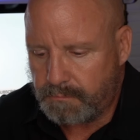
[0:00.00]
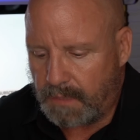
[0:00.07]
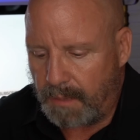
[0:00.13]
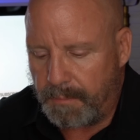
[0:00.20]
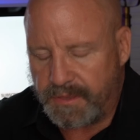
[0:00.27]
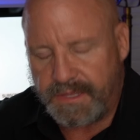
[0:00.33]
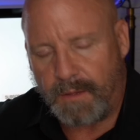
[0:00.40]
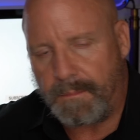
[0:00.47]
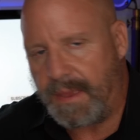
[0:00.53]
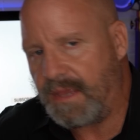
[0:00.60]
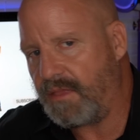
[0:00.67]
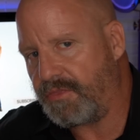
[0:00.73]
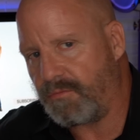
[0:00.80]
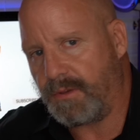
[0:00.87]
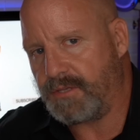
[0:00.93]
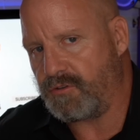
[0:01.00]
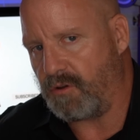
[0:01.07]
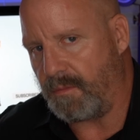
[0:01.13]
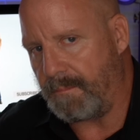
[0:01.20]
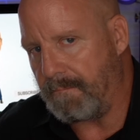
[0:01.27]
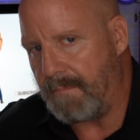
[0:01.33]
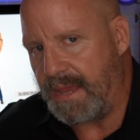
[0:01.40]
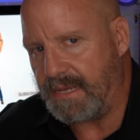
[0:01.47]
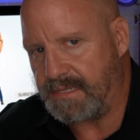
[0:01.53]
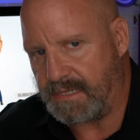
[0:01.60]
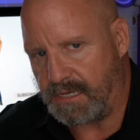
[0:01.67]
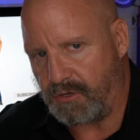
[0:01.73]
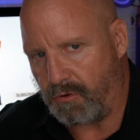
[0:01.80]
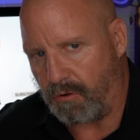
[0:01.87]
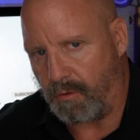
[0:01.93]
But the omega-3s are an
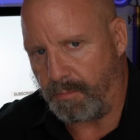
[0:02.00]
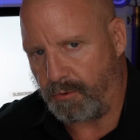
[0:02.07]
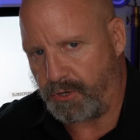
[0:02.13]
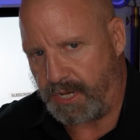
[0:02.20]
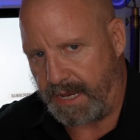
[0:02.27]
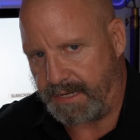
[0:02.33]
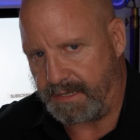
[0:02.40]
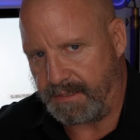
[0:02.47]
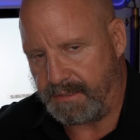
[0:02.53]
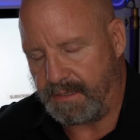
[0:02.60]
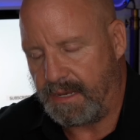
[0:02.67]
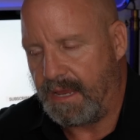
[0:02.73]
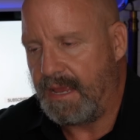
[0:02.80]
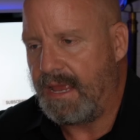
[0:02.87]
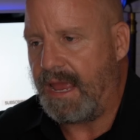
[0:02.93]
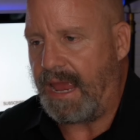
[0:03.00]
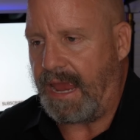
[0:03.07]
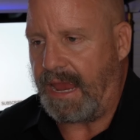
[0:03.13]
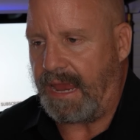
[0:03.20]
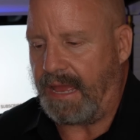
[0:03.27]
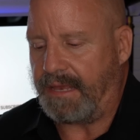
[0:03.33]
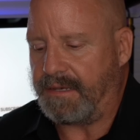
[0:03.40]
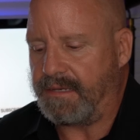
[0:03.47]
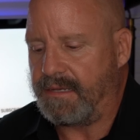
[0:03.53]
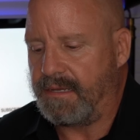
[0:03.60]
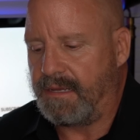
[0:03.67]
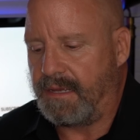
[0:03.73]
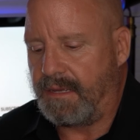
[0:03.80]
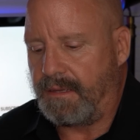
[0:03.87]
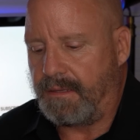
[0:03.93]
amazing neuroprotectant. And
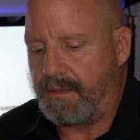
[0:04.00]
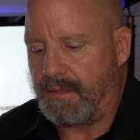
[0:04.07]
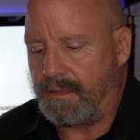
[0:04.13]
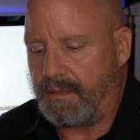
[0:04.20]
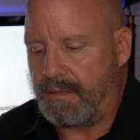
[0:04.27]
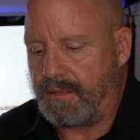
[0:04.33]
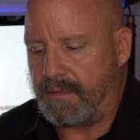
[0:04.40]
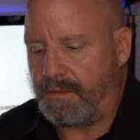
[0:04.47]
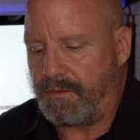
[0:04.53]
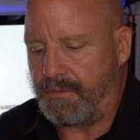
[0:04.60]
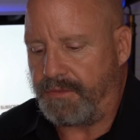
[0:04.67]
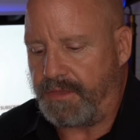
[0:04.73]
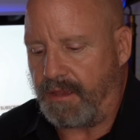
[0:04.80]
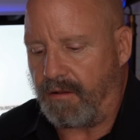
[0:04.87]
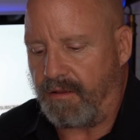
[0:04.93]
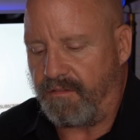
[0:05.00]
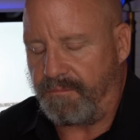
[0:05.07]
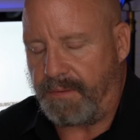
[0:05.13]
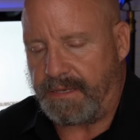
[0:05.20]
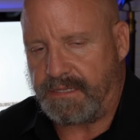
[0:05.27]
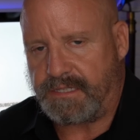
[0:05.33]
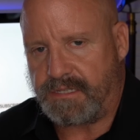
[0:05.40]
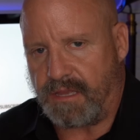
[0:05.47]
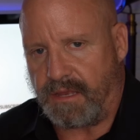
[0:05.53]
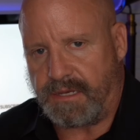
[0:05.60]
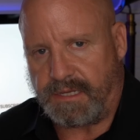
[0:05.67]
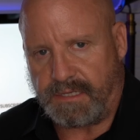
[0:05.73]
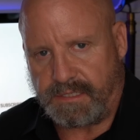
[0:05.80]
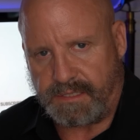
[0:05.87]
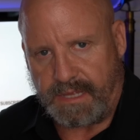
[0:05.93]
there have been
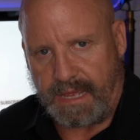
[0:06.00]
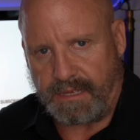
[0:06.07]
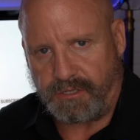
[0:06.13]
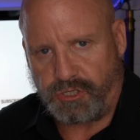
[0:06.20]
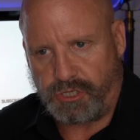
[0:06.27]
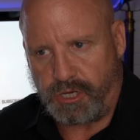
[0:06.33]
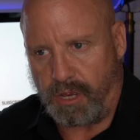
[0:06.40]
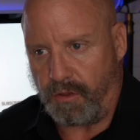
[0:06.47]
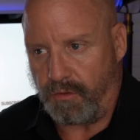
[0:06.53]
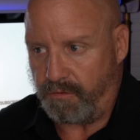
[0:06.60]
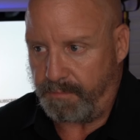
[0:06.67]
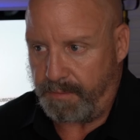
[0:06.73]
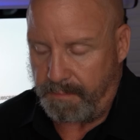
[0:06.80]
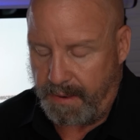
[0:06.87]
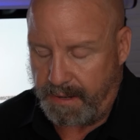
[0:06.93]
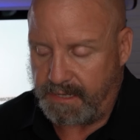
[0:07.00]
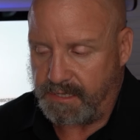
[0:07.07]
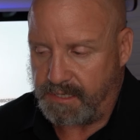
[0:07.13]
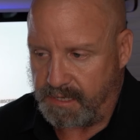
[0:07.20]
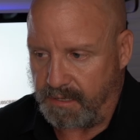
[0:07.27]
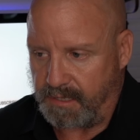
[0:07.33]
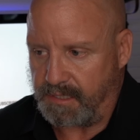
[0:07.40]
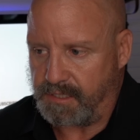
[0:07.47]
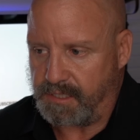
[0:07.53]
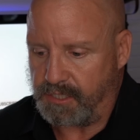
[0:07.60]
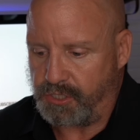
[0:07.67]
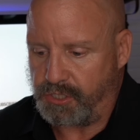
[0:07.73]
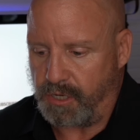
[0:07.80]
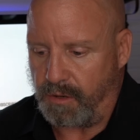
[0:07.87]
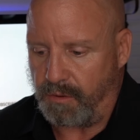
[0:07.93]
studies that show, there have been many studies that
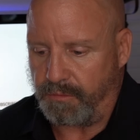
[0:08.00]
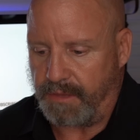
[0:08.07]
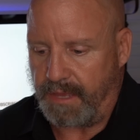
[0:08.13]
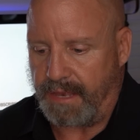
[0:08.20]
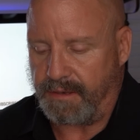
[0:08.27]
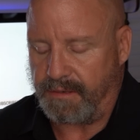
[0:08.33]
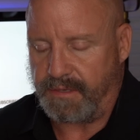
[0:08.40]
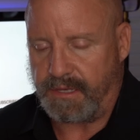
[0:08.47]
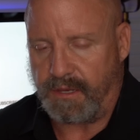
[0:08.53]
show that the